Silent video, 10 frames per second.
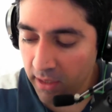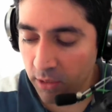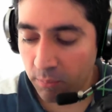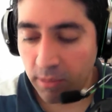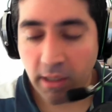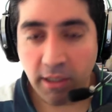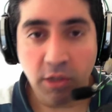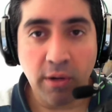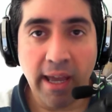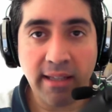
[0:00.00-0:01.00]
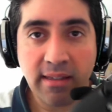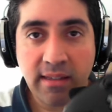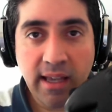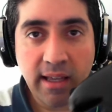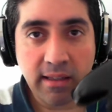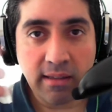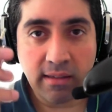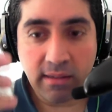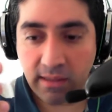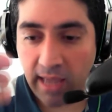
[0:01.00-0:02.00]
You plug your
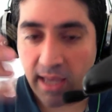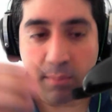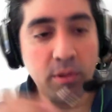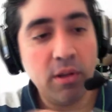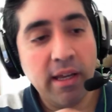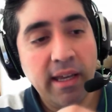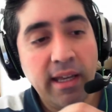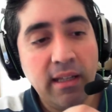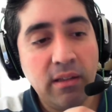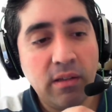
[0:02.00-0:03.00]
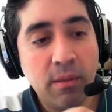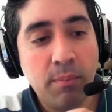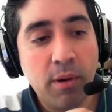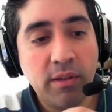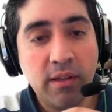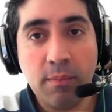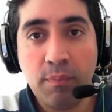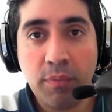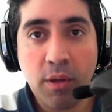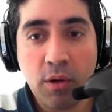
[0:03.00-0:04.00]
headset's cable into the bottom
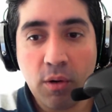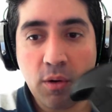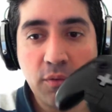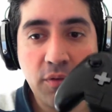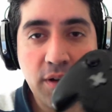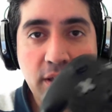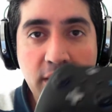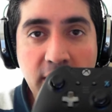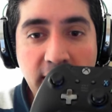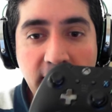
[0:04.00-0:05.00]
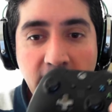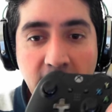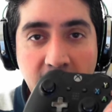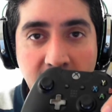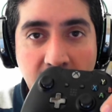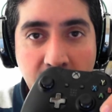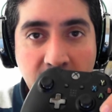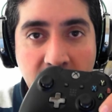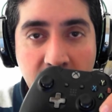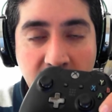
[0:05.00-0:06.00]
of the
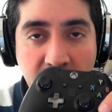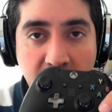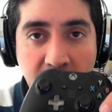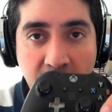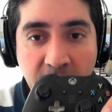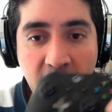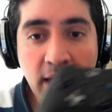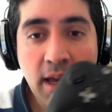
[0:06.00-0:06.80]
adapter, stereo adapter.